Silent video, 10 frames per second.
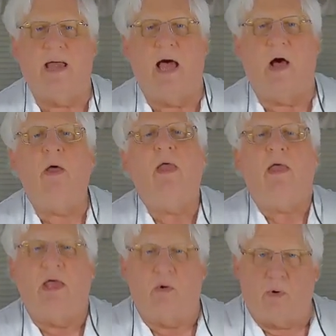now,
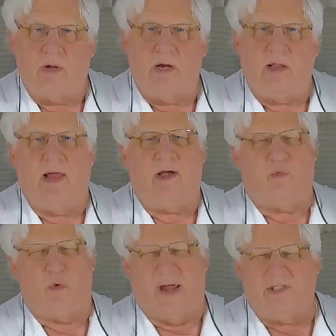and we're going to let
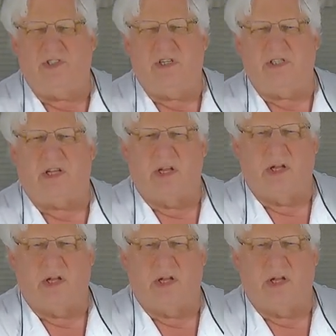it rest just a